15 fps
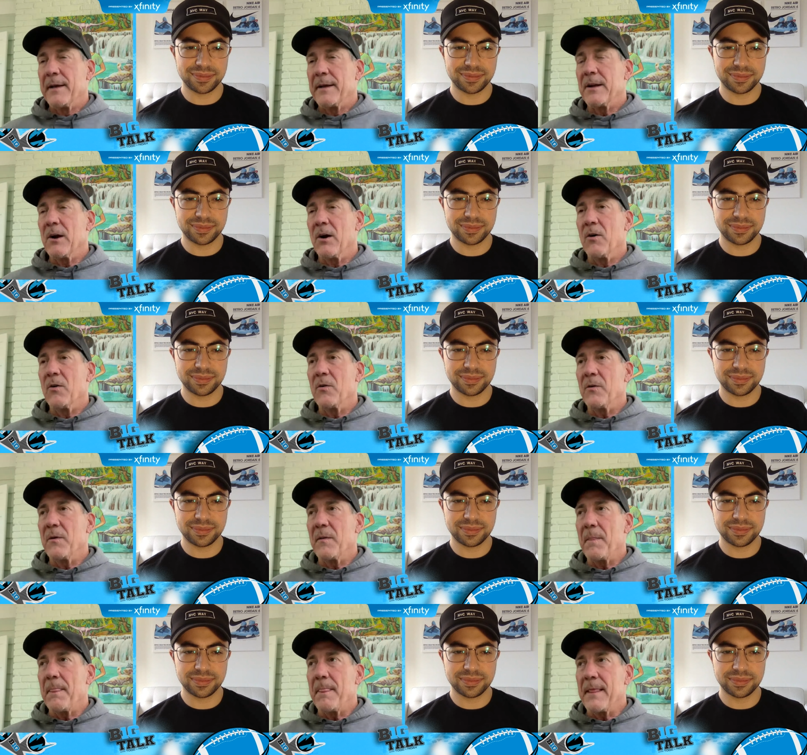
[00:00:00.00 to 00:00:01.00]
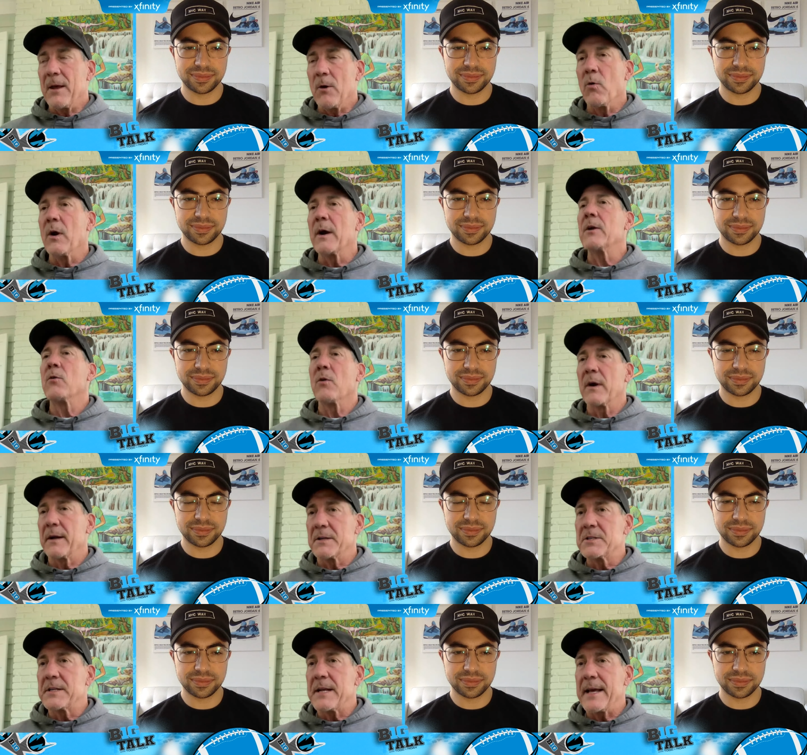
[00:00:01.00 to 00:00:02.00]
Speaker 1: The
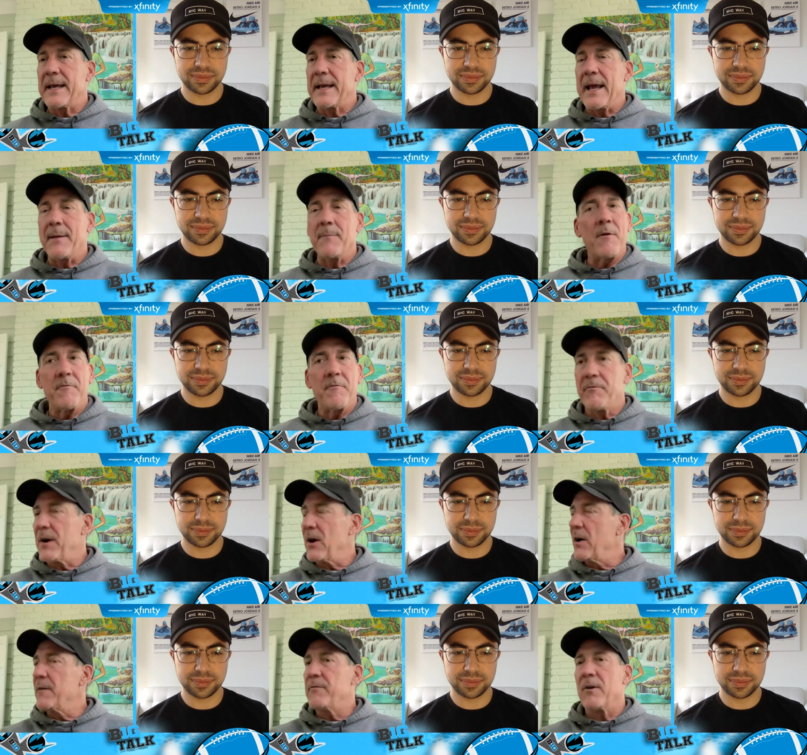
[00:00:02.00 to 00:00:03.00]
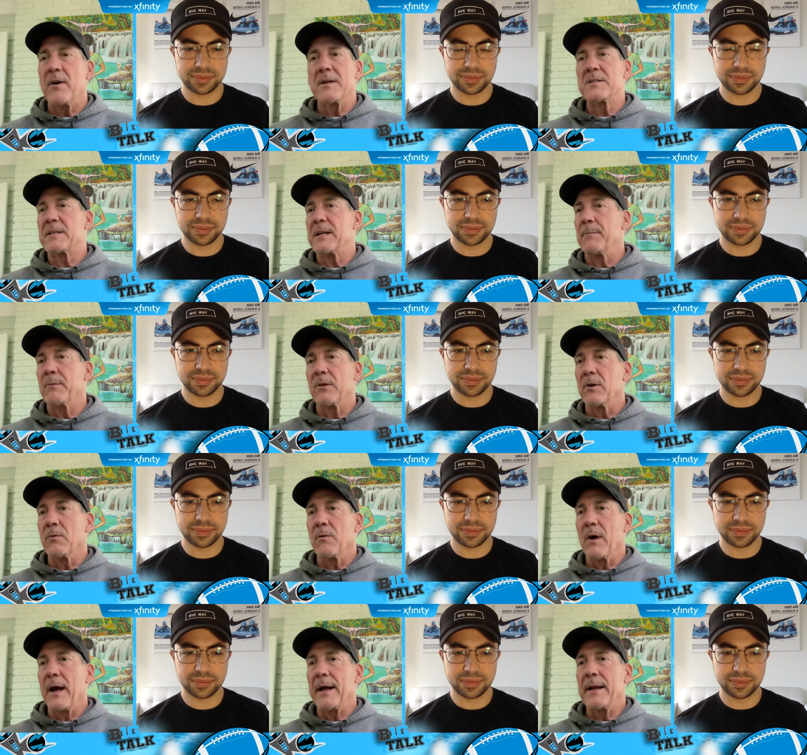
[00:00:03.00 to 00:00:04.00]
Oregon State game, very, very
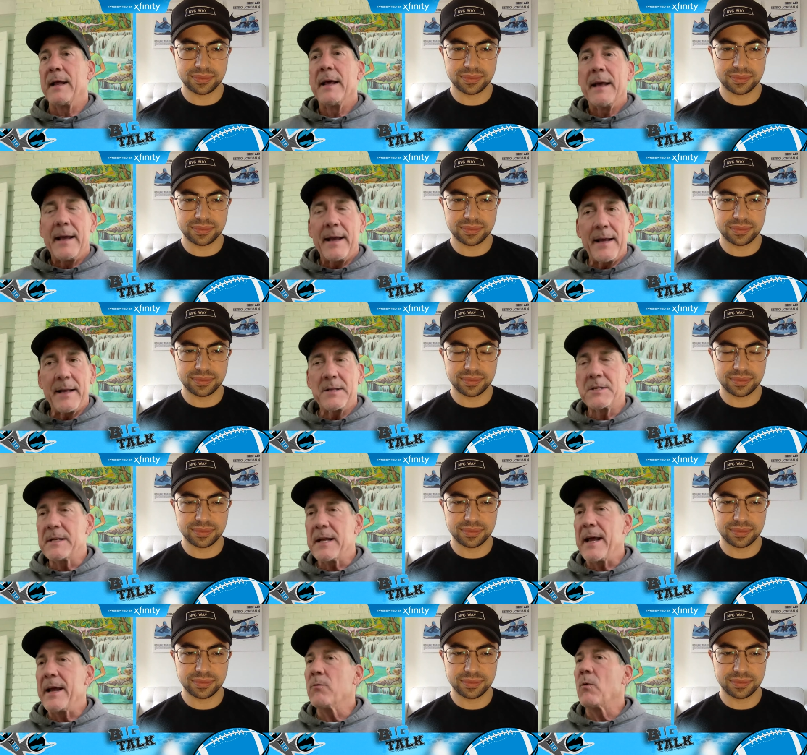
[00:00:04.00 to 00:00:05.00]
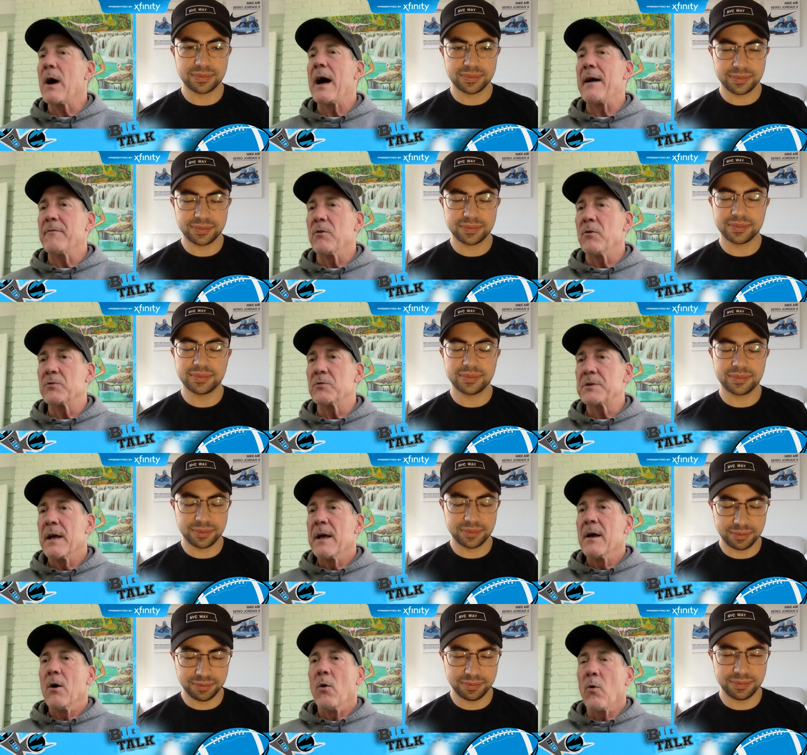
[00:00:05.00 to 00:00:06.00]
similar, right? In-state rivals.
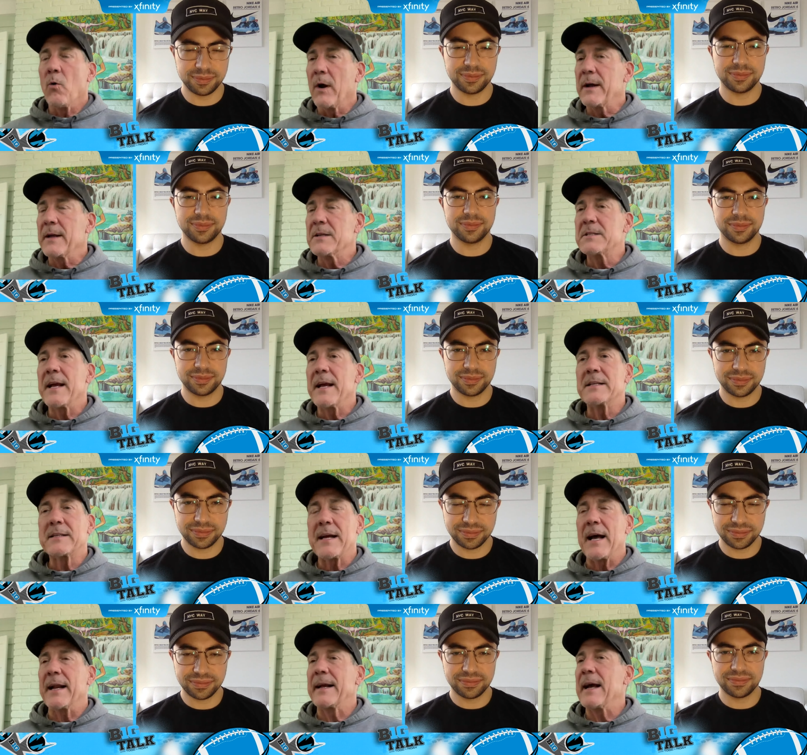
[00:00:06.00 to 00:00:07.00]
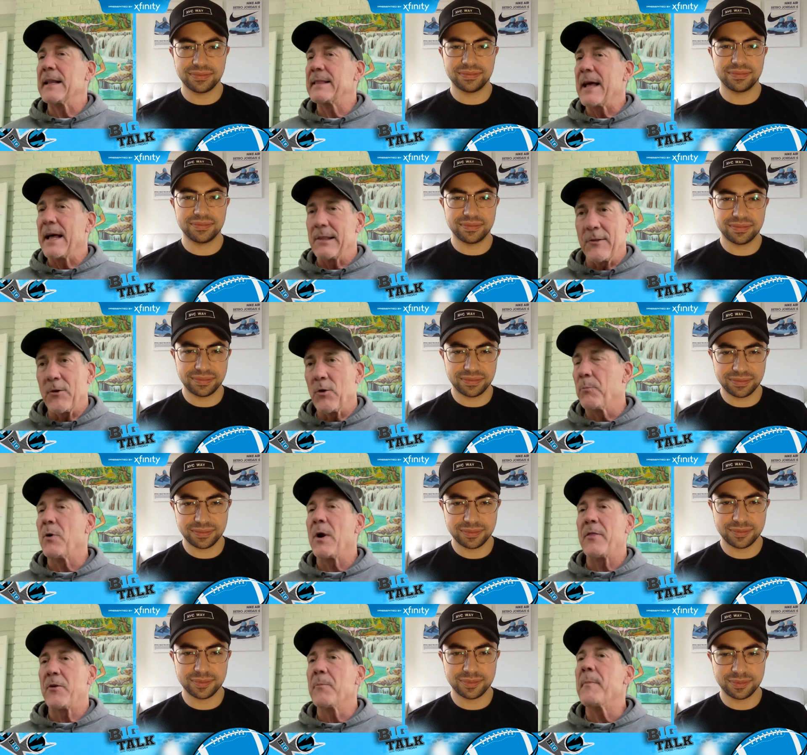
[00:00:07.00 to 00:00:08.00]
Oregon State's kind of got that little brother